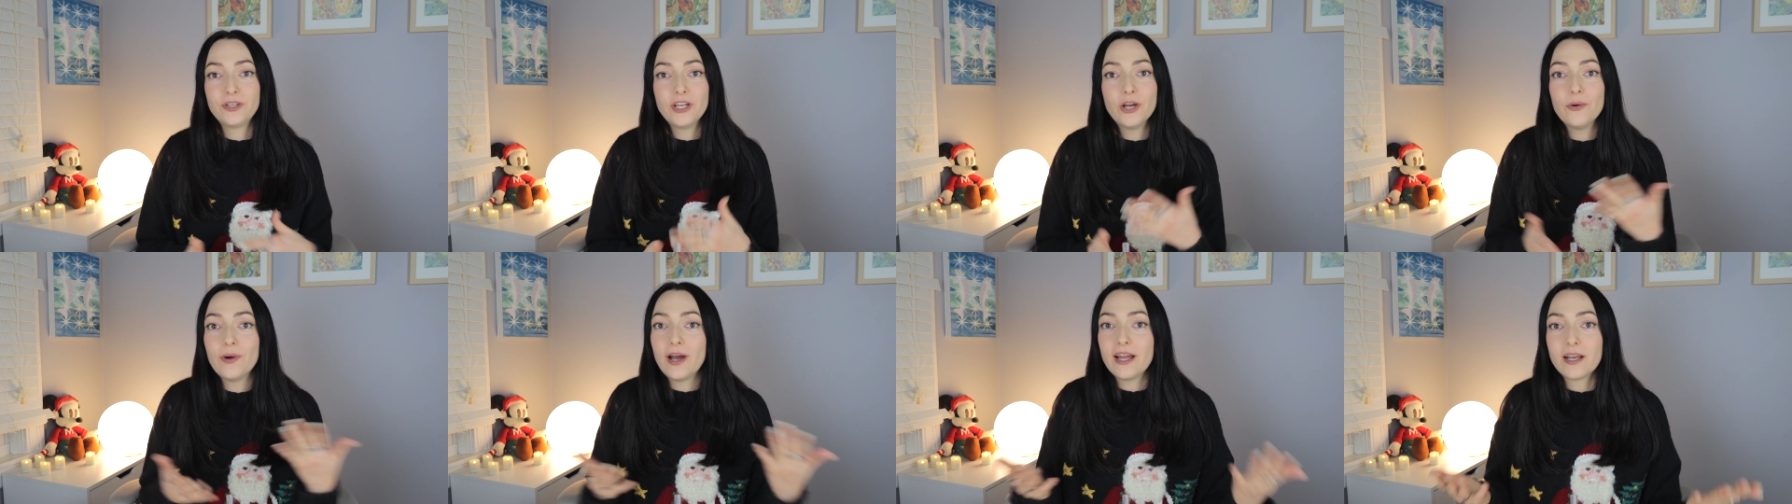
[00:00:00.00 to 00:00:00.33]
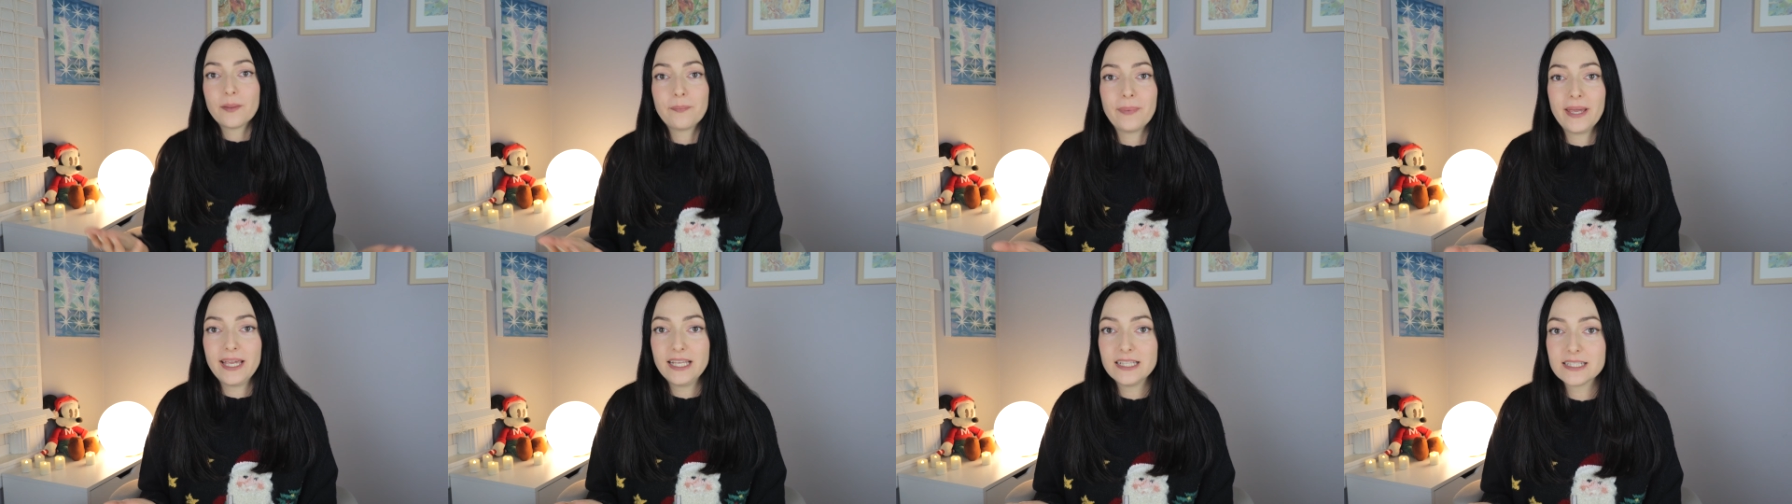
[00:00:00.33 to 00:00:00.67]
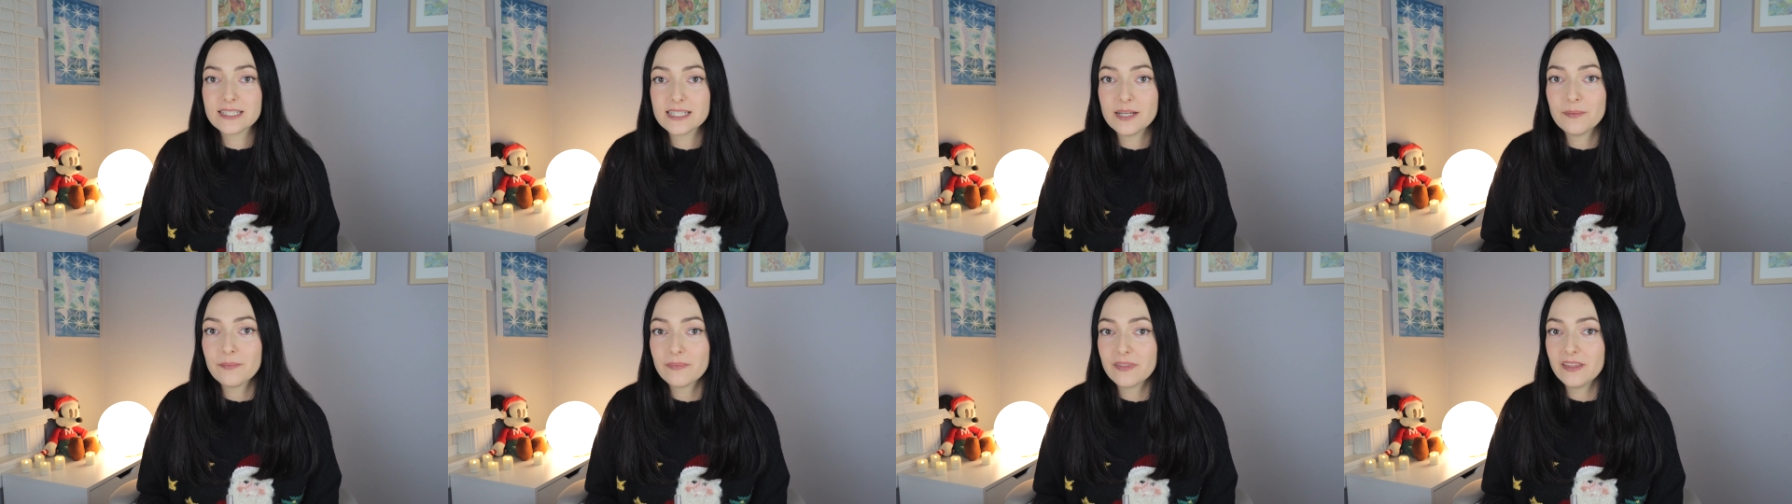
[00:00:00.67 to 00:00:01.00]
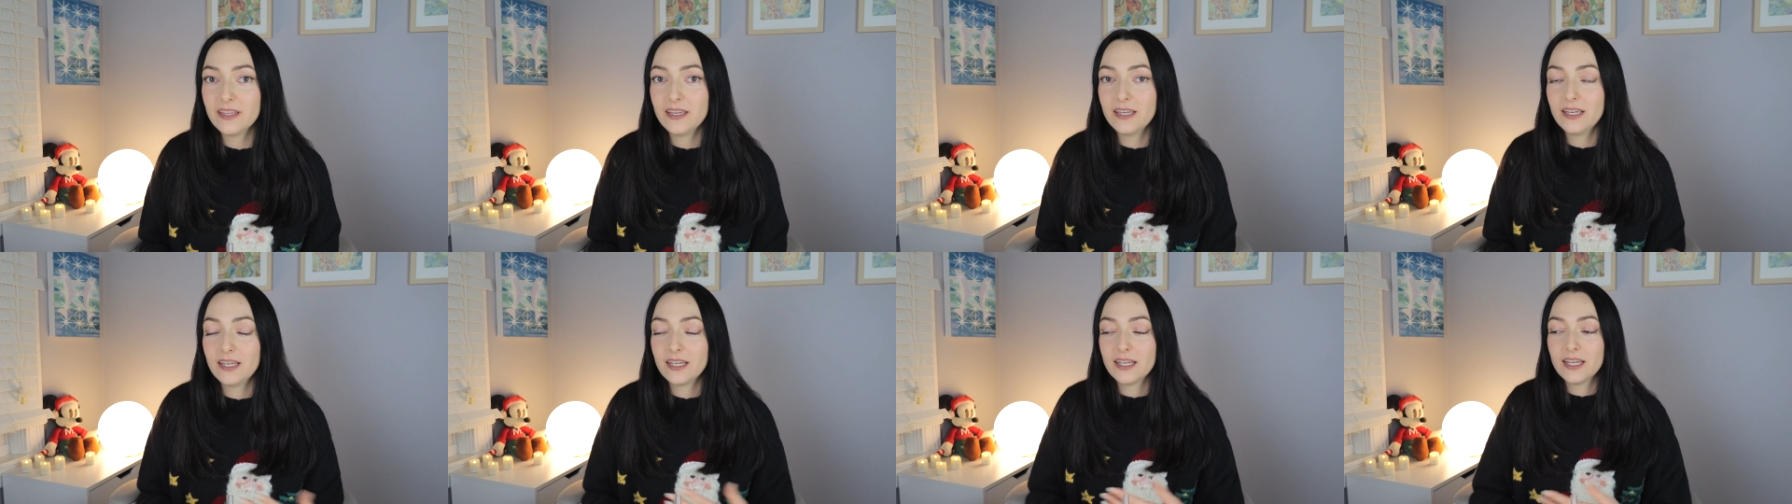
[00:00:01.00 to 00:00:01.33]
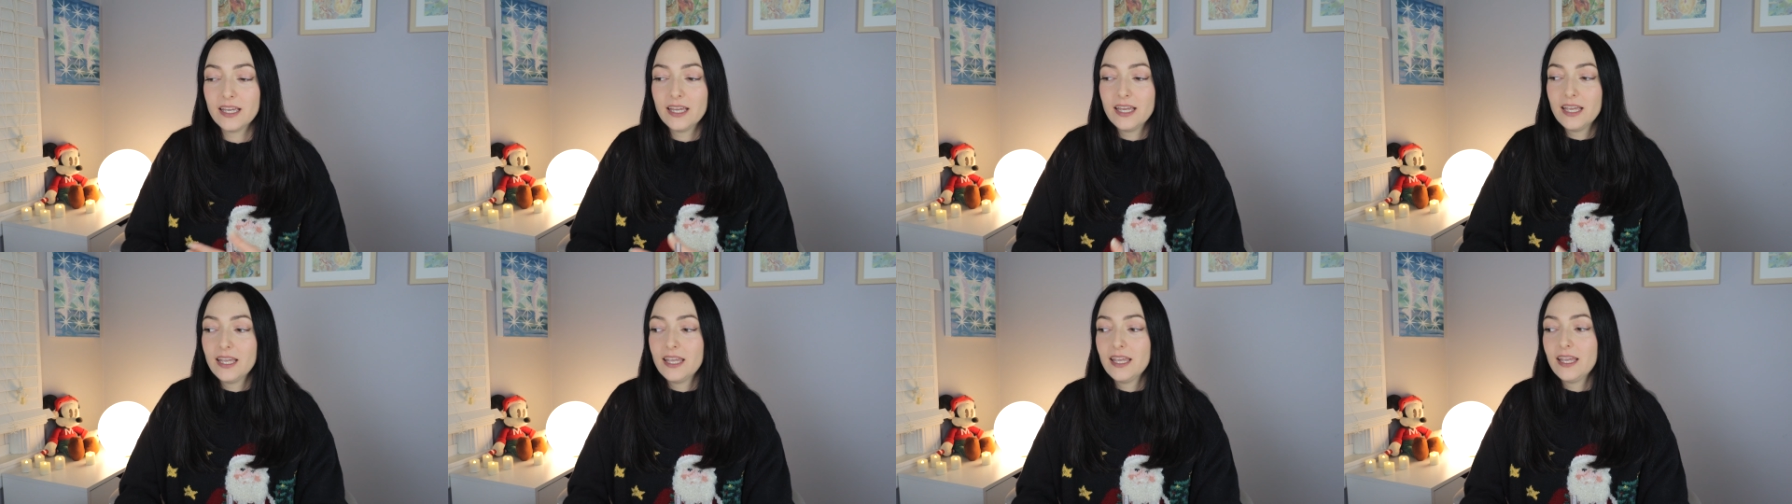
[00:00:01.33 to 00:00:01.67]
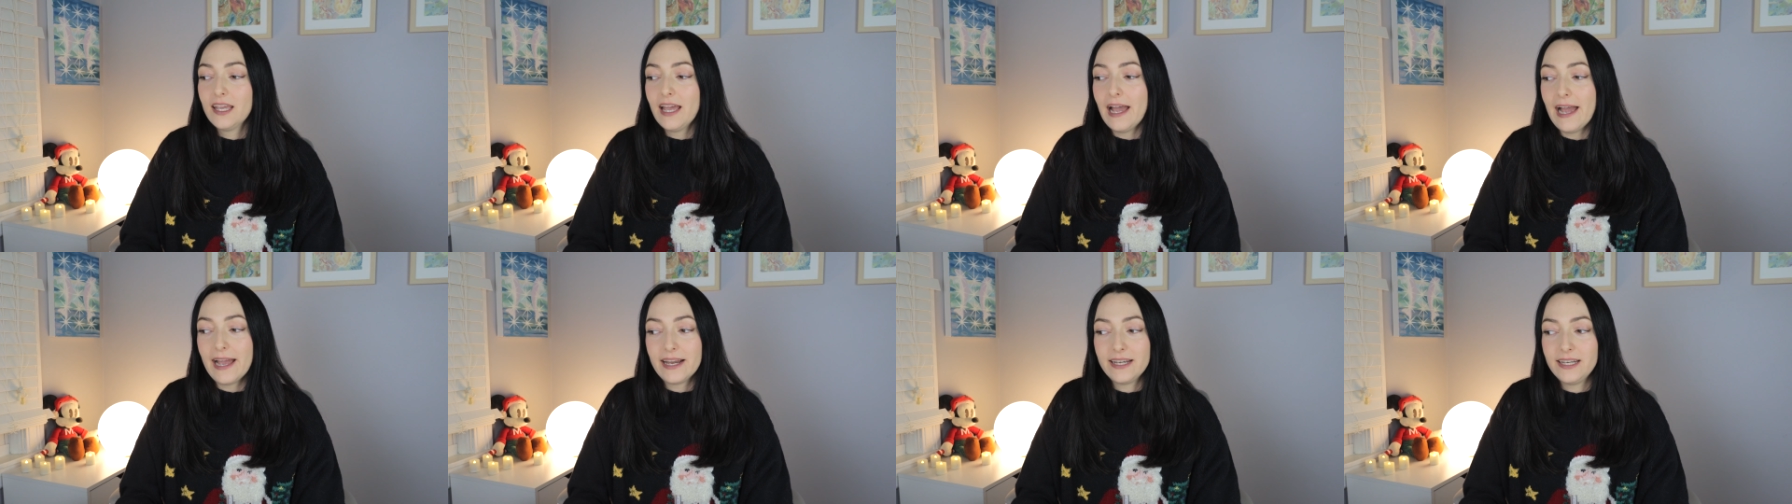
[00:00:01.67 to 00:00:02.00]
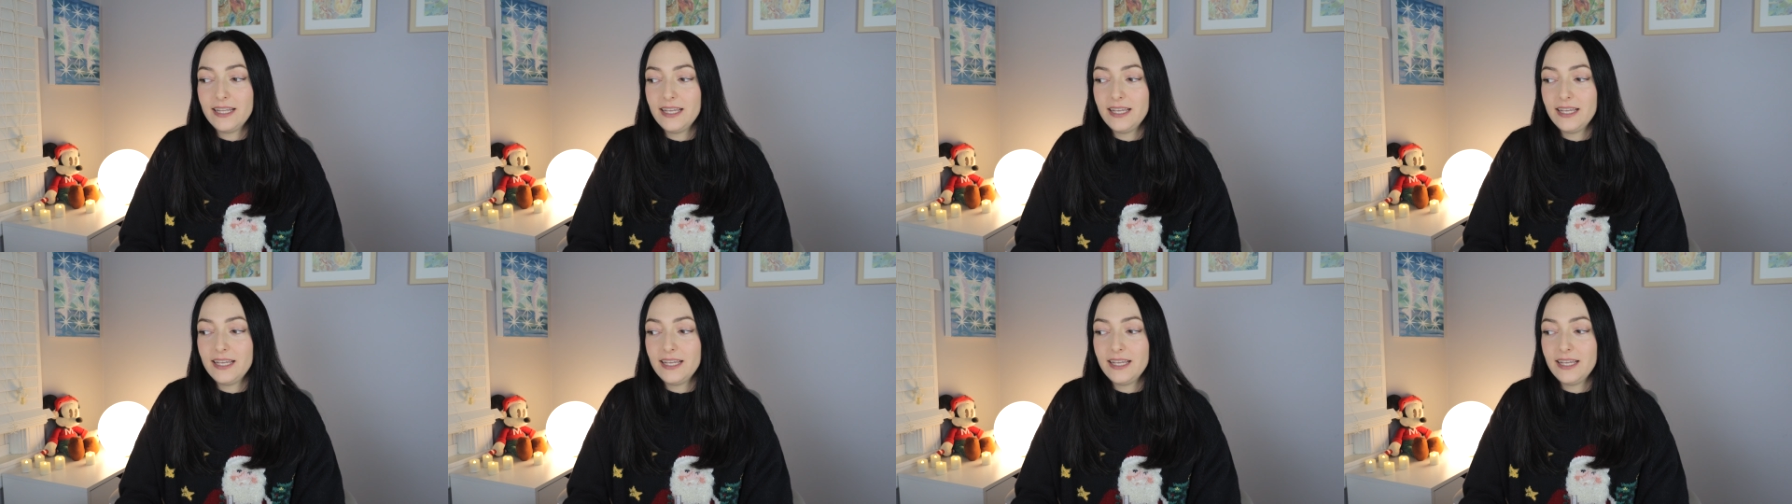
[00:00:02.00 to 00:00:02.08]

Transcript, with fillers: know how to paint something. I